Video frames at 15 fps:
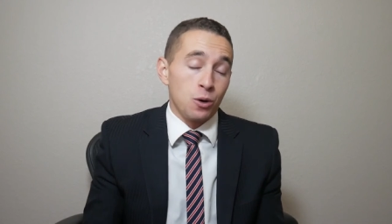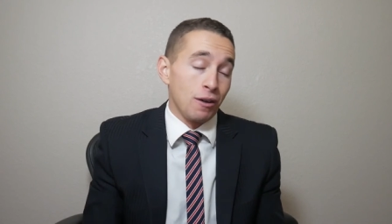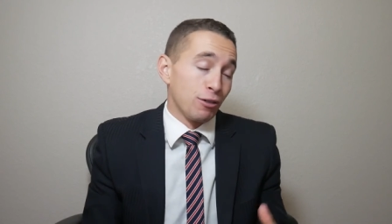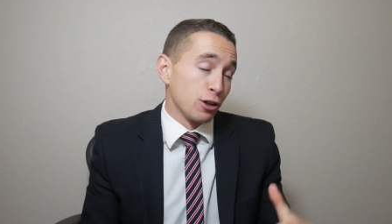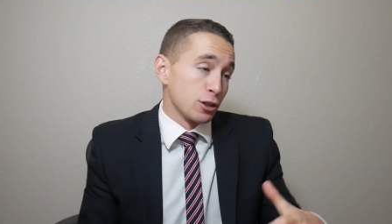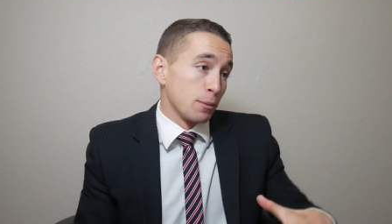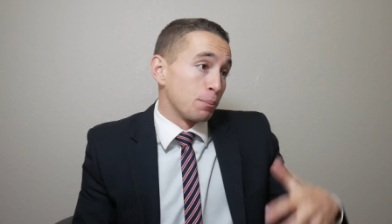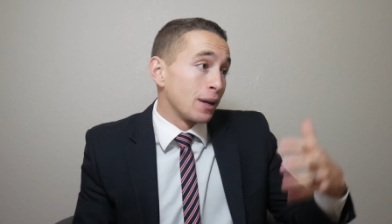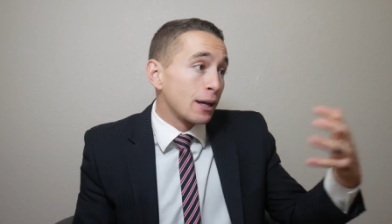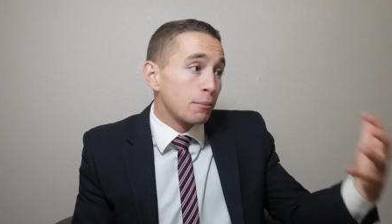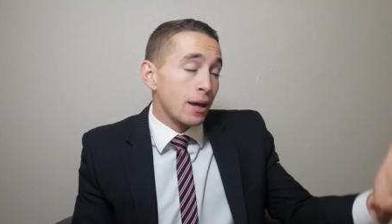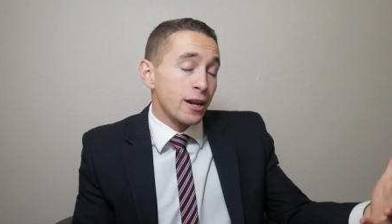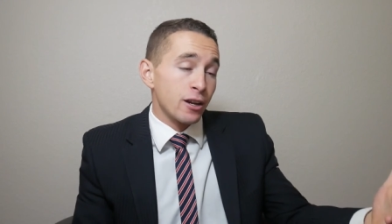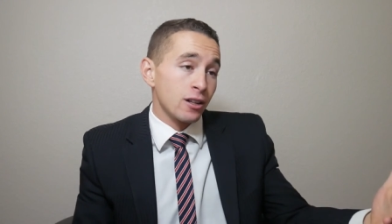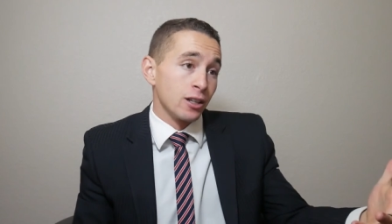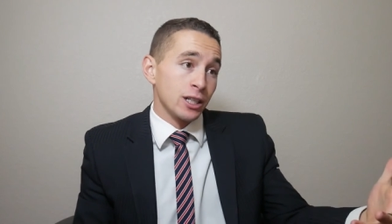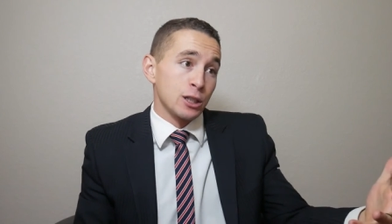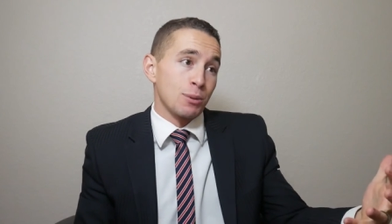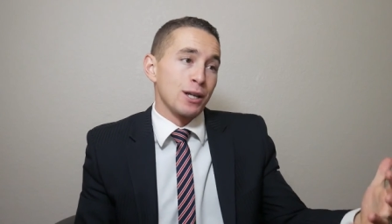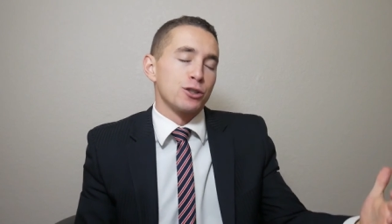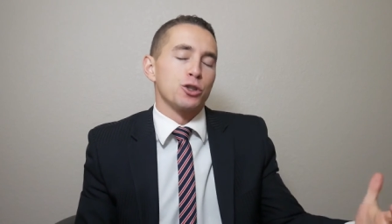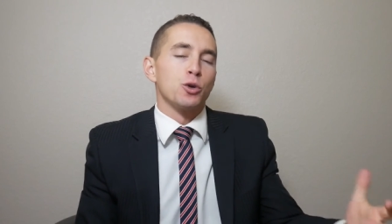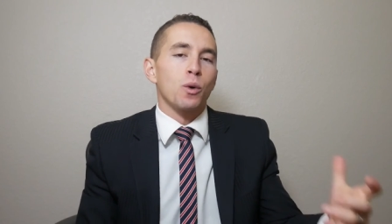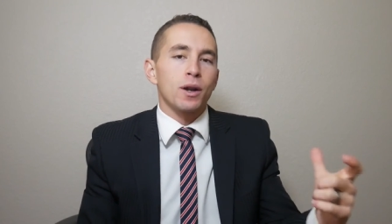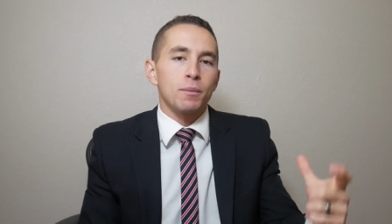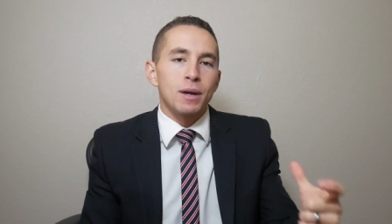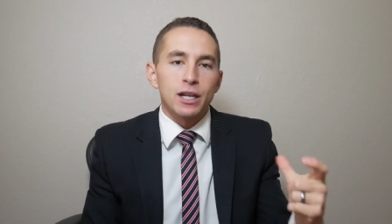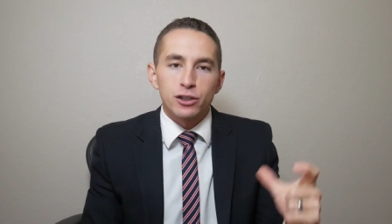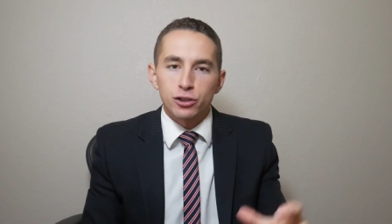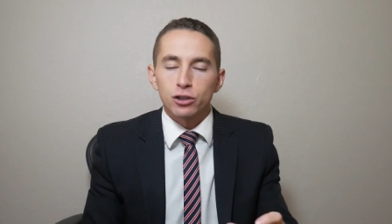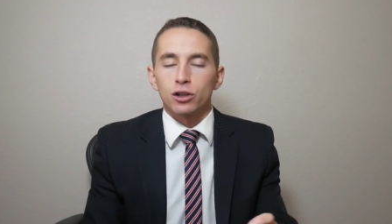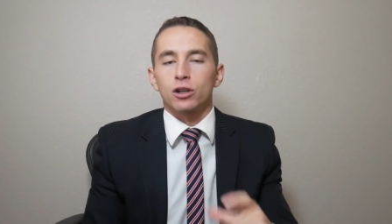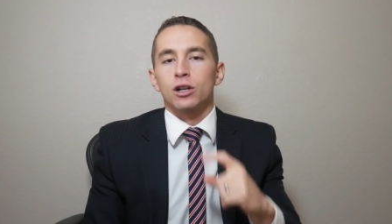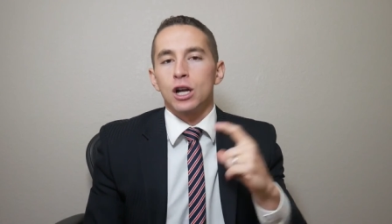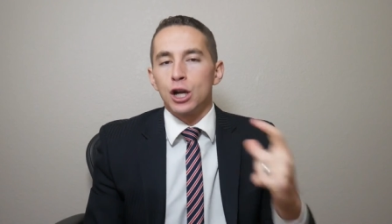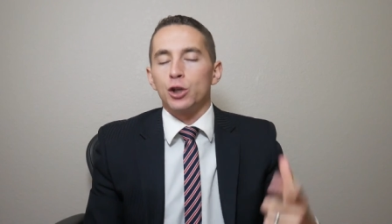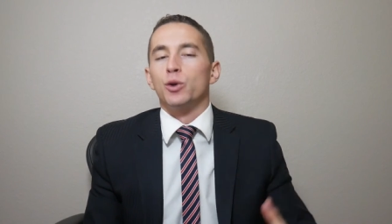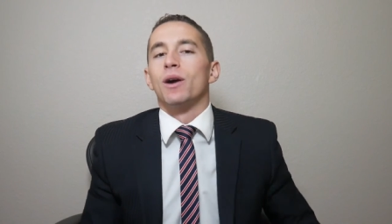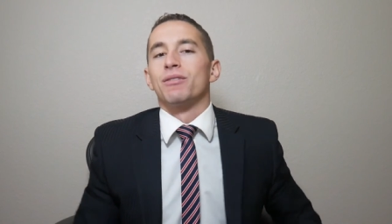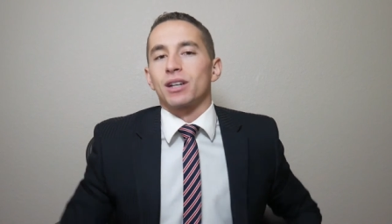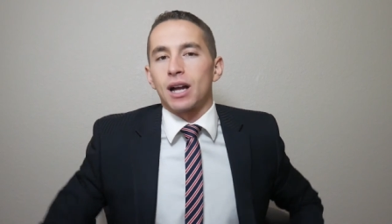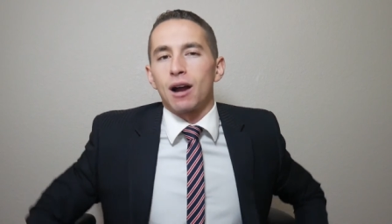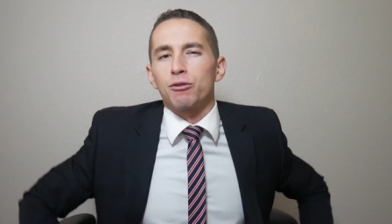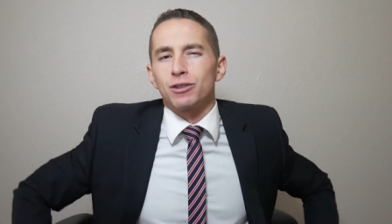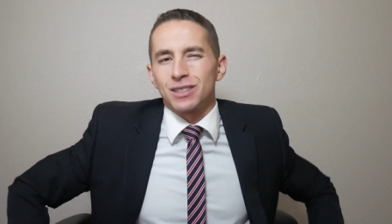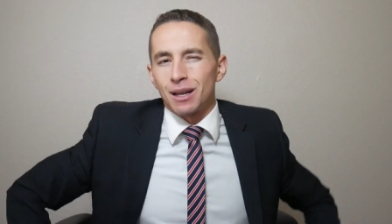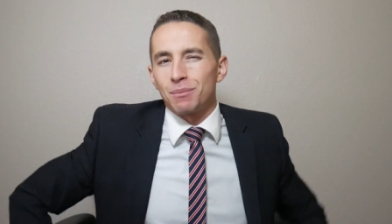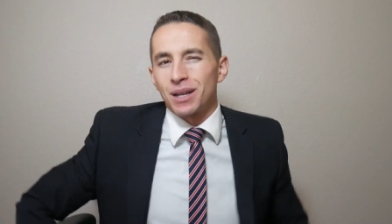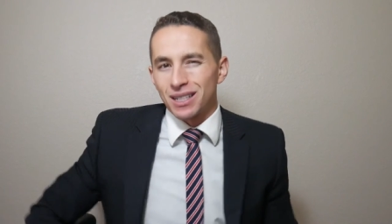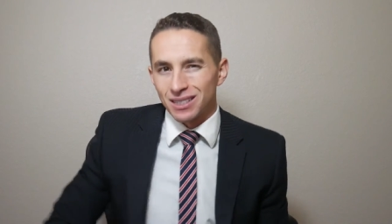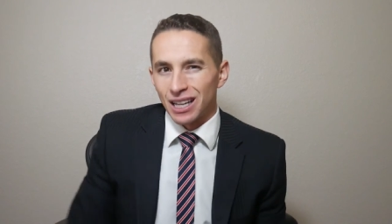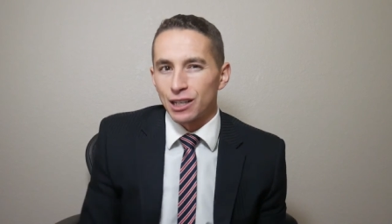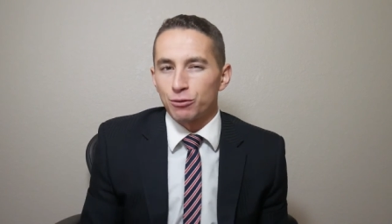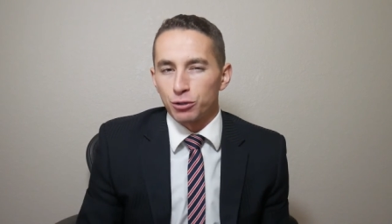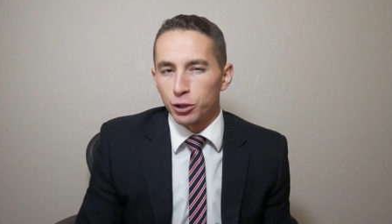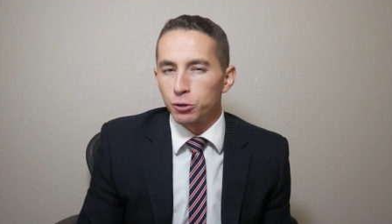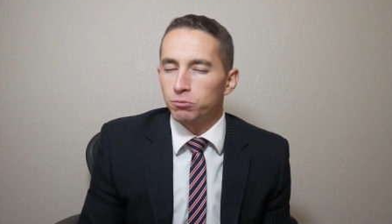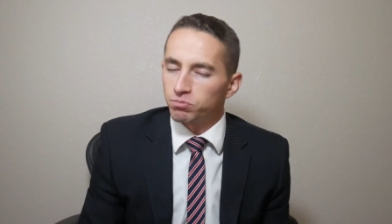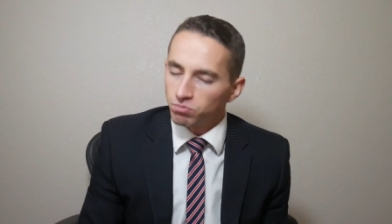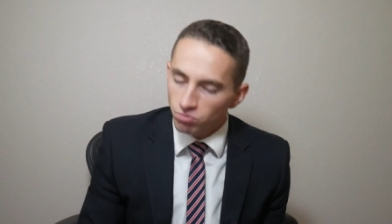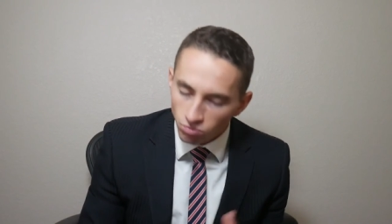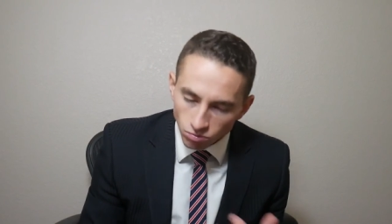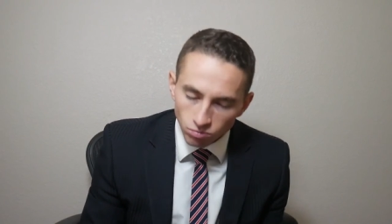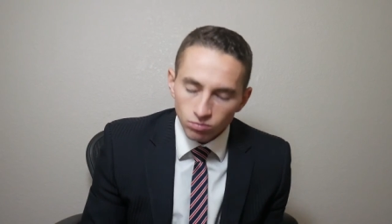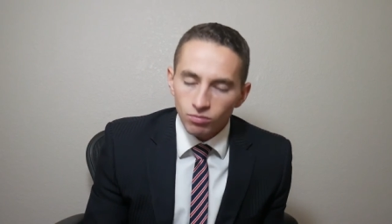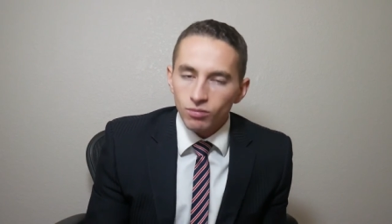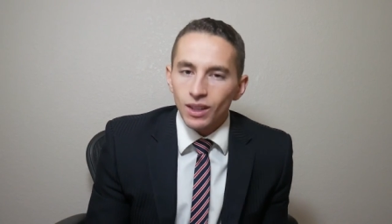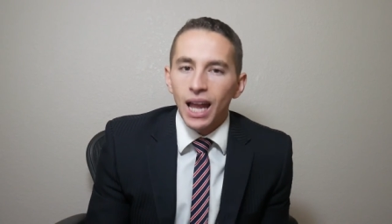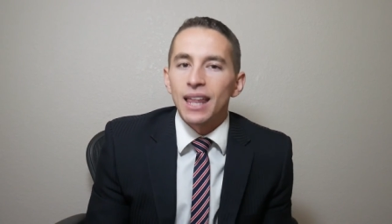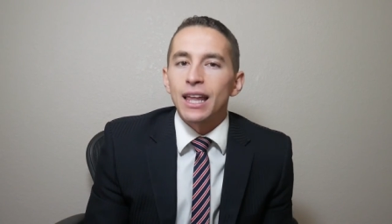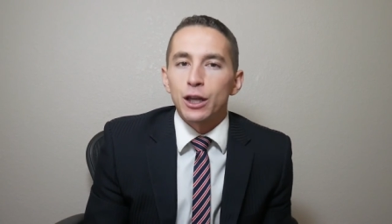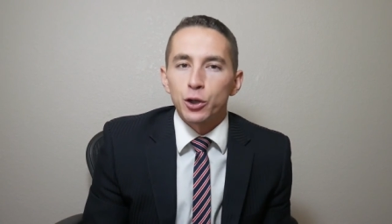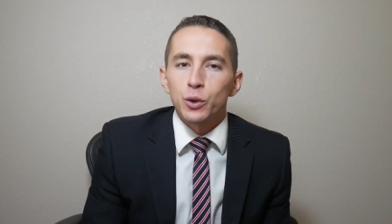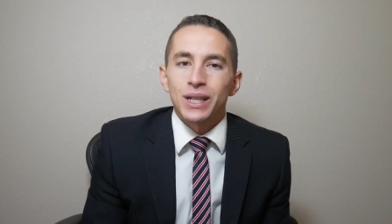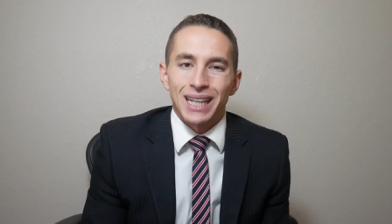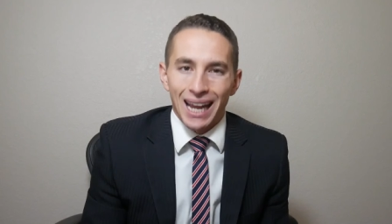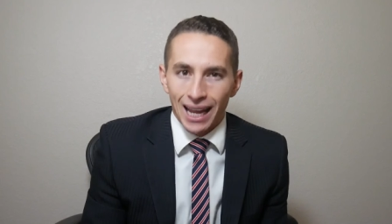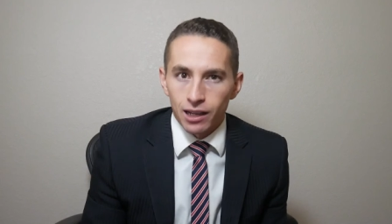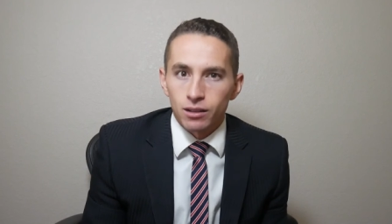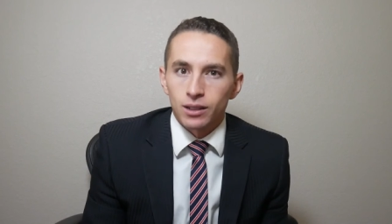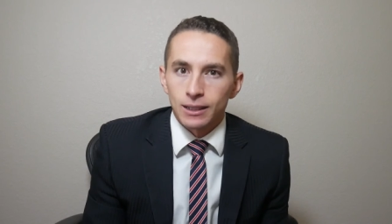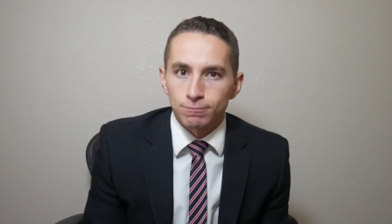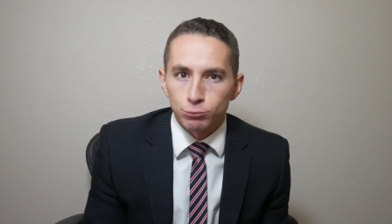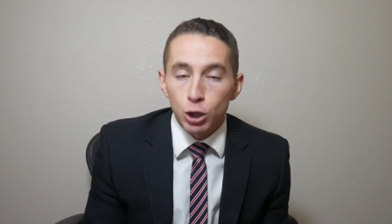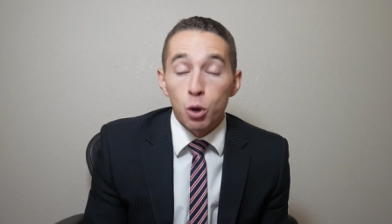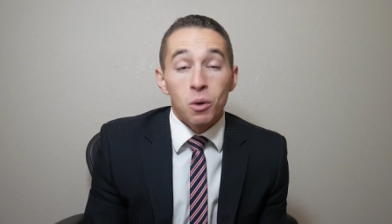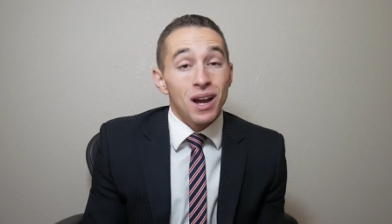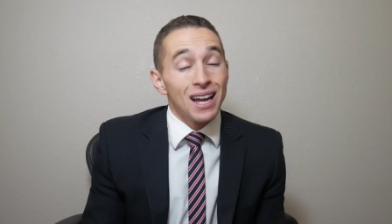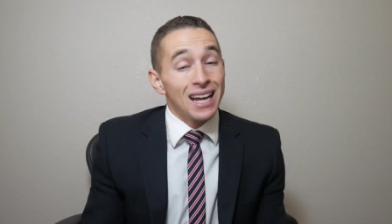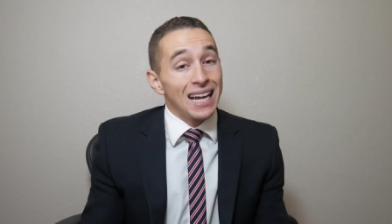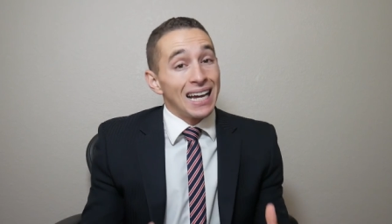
If there's a big medical expense, you want to make sure you have the coverage that makes sense for you and that you can handle it. So